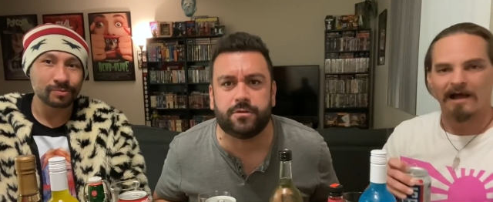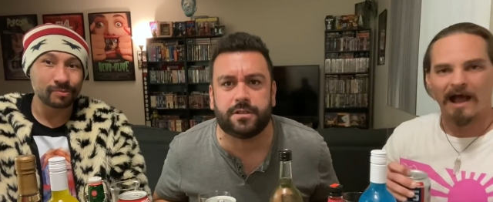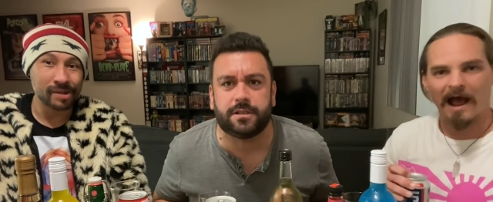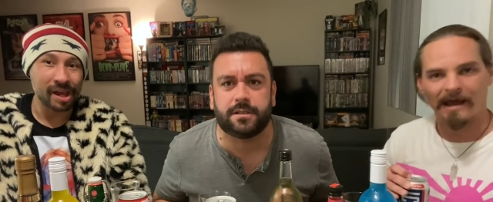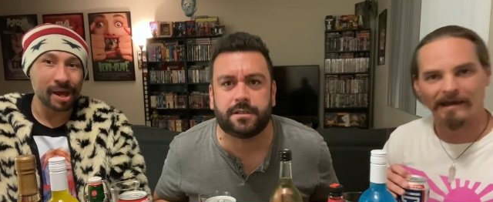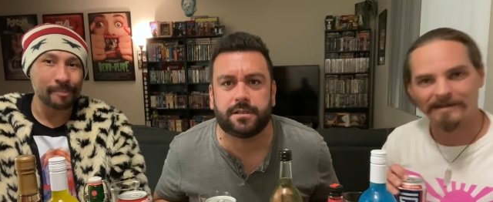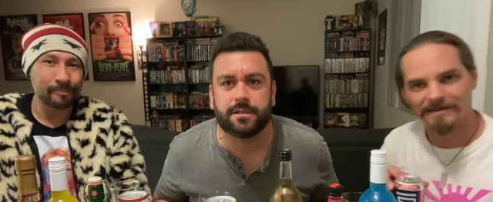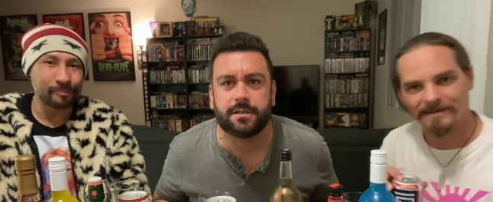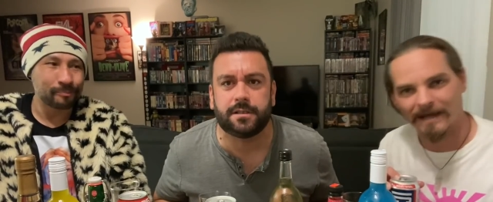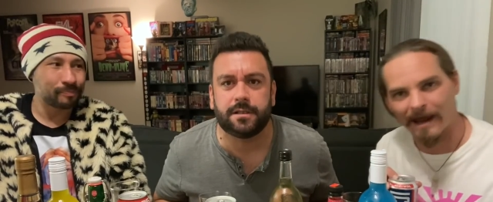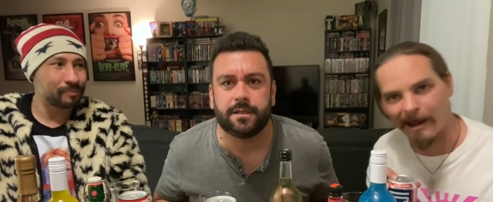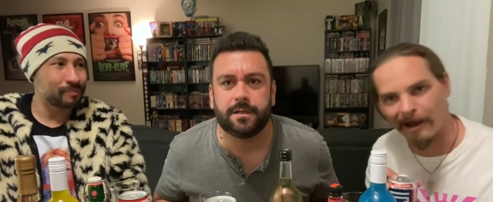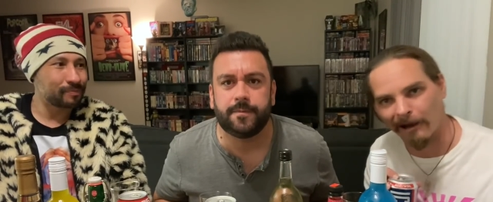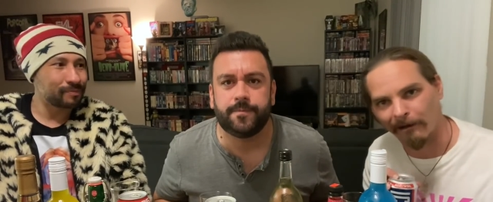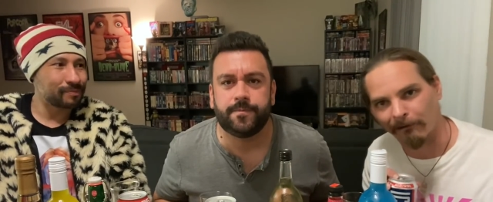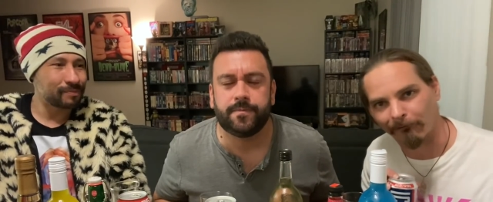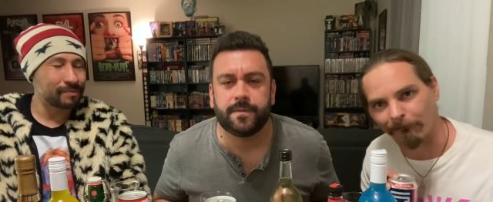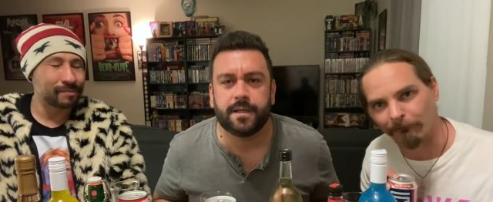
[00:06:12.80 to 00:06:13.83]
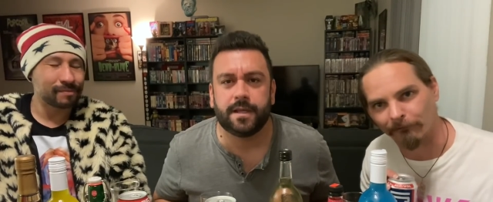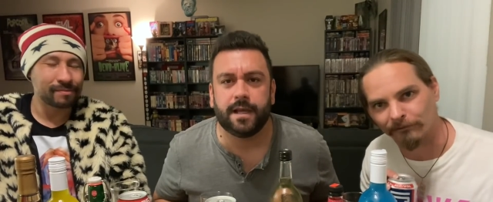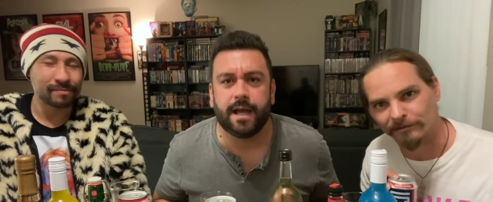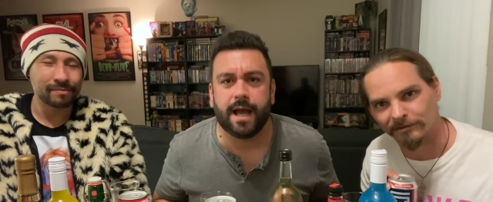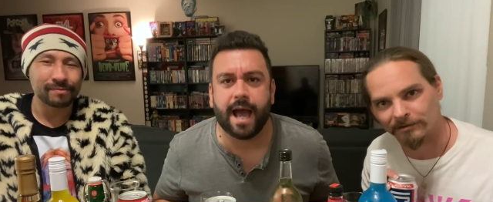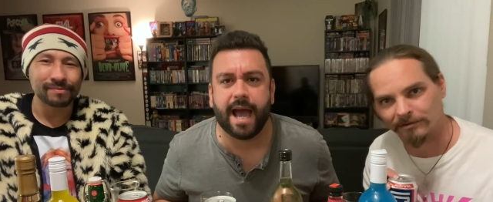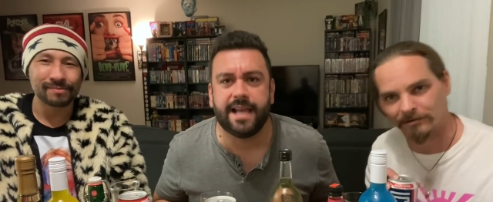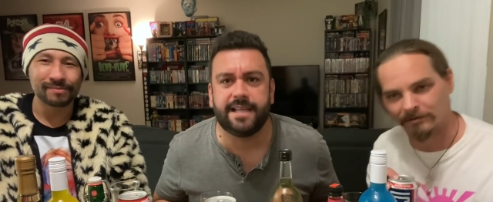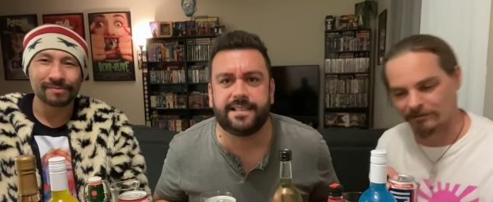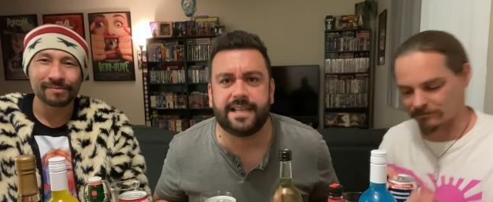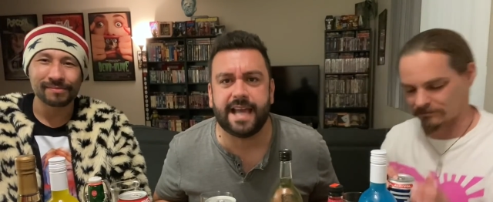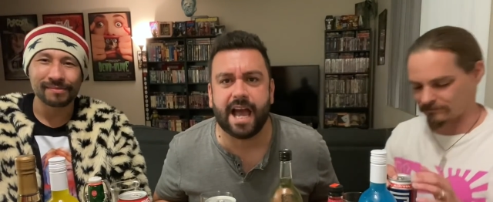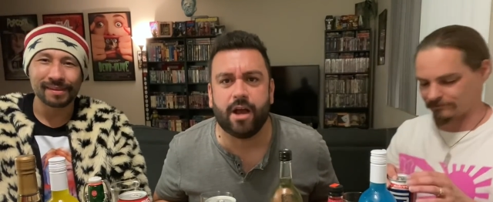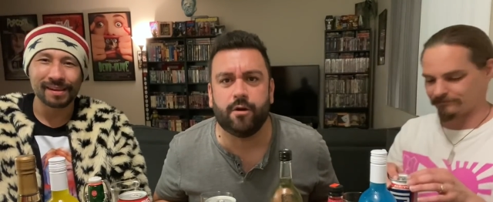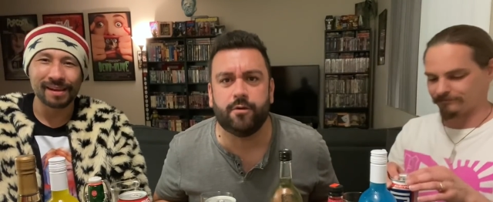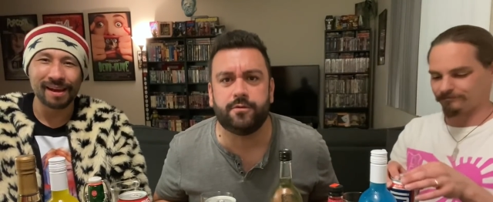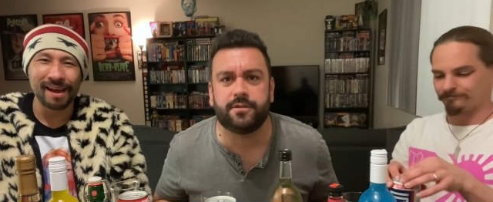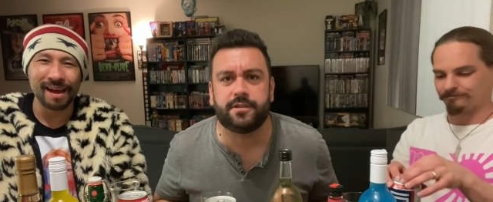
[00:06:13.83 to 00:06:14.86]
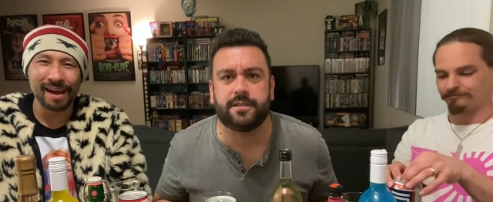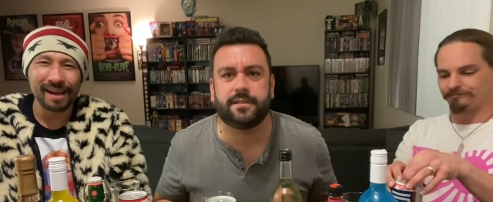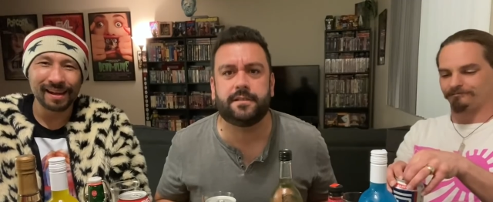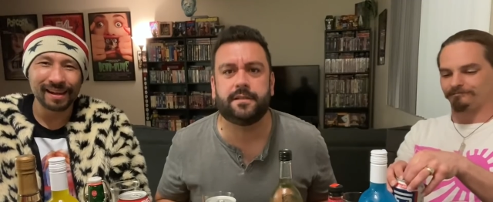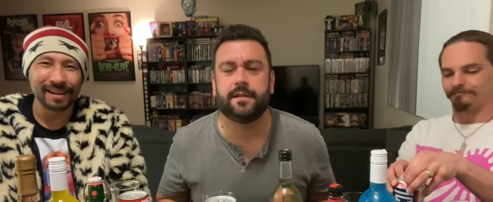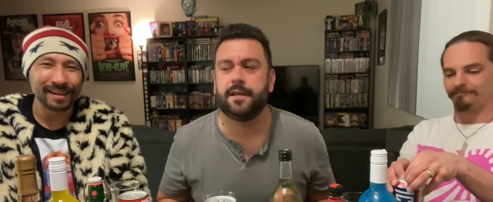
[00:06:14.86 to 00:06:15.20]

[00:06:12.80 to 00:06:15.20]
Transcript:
Speaker 1: Ice House. Ice House